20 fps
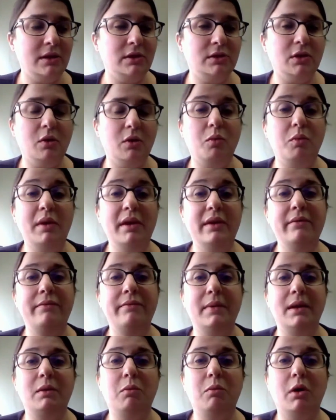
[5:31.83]
and so
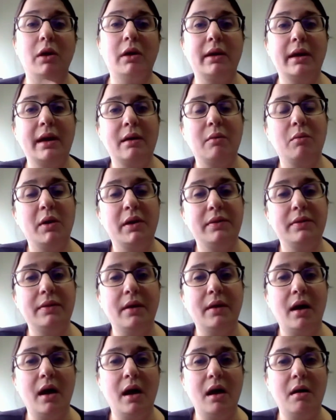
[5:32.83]
we've been working with
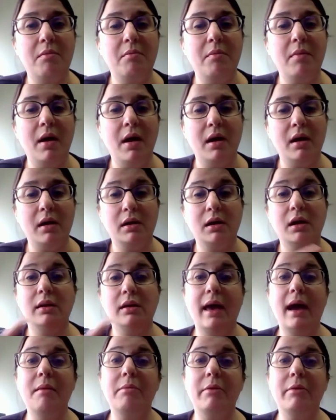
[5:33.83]
um,
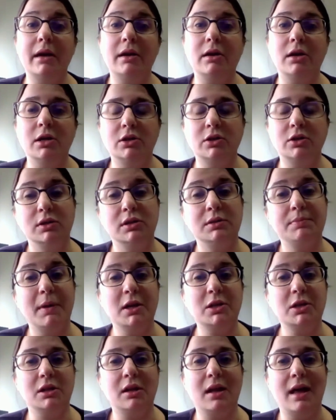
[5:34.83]
collaborators who
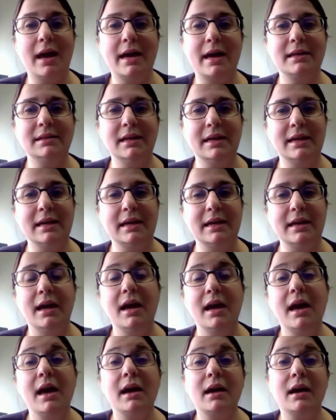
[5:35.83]
specialize
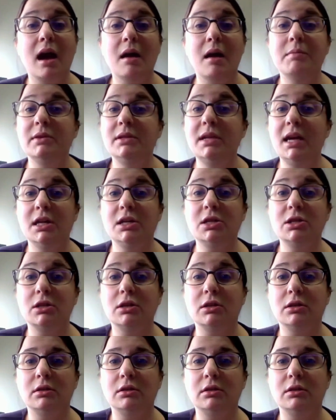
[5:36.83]
in
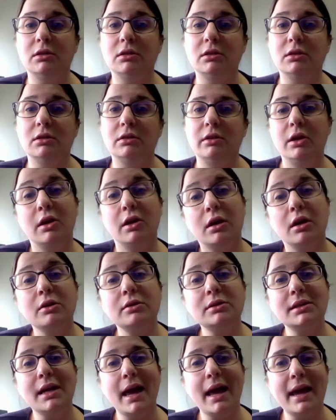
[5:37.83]
computational
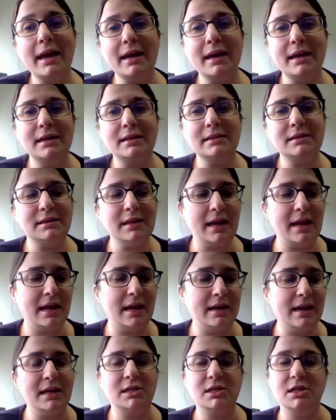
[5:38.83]
neuroscience
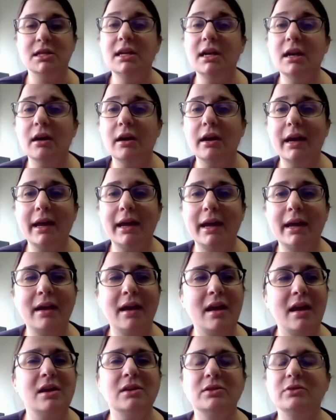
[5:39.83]
and
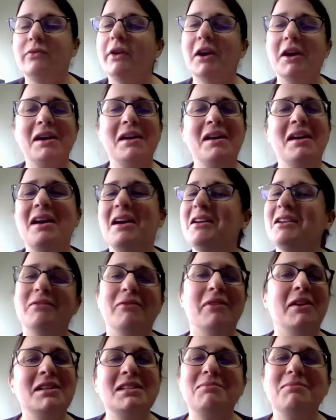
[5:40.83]
engineering very
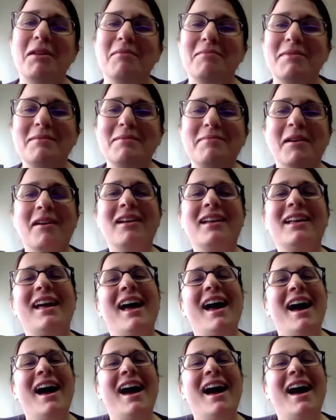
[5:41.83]
very smart people